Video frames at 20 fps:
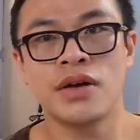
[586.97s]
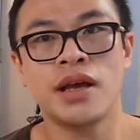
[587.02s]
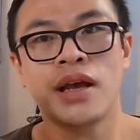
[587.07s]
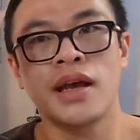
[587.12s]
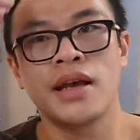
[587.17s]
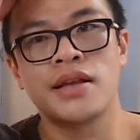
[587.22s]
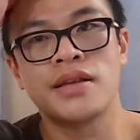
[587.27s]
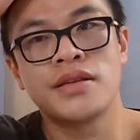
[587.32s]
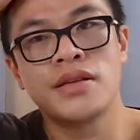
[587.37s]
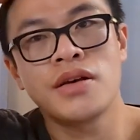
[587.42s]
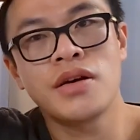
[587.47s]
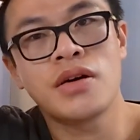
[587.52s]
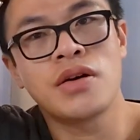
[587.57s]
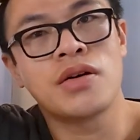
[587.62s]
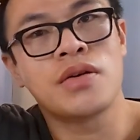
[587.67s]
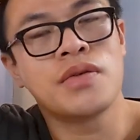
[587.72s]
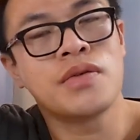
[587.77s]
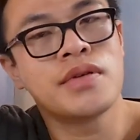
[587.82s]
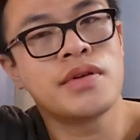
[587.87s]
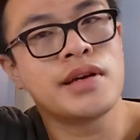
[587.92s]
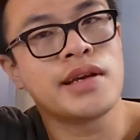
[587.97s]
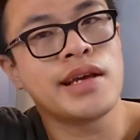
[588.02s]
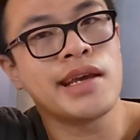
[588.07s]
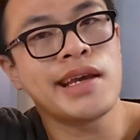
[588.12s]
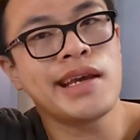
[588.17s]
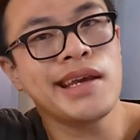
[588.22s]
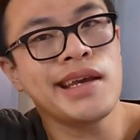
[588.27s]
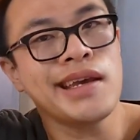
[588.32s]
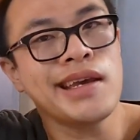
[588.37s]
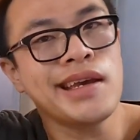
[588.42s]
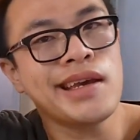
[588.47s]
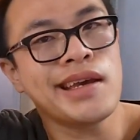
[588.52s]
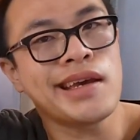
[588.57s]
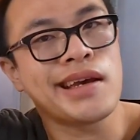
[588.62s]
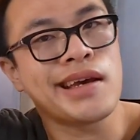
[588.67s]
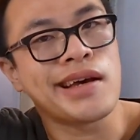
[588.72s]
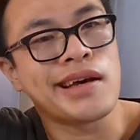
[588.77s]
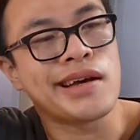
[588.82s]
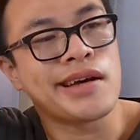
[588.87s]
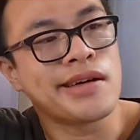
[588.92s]
okay, so
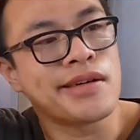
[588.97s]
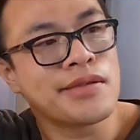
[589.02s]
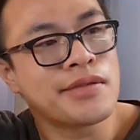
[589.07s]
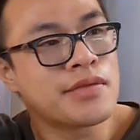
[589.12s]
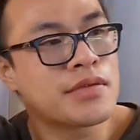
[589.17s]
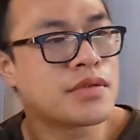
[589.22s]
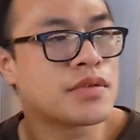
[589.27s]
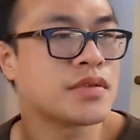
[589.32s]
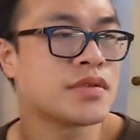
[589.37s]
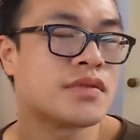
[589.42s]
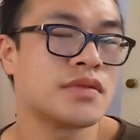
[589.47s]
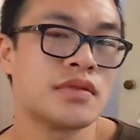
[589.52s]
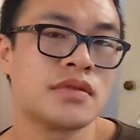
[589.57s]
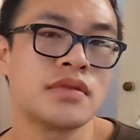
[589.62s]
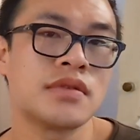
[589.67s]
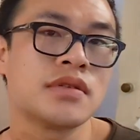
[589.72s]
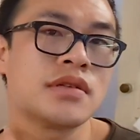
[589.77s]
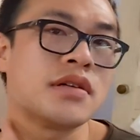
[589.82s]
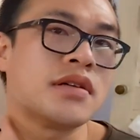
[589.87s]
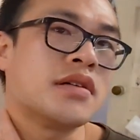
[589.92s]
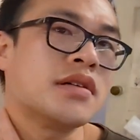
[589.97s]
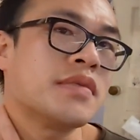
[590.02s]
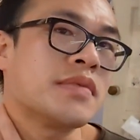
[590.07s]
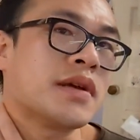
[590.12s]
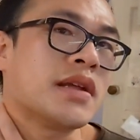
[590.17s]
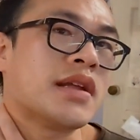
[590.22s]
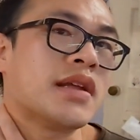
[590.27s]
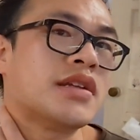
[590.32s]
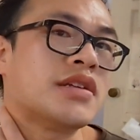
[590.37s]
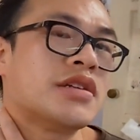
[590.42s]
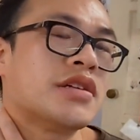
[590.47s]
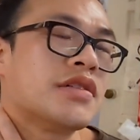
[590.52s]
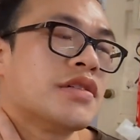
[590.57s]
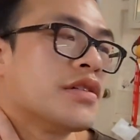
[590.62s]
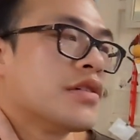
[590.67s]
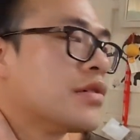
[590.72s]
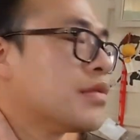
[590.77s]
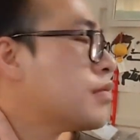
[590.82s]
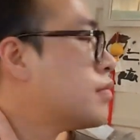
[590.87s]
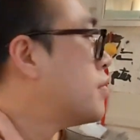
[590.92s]
yeah, oh, I'm getting itchy
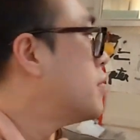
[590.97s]
though.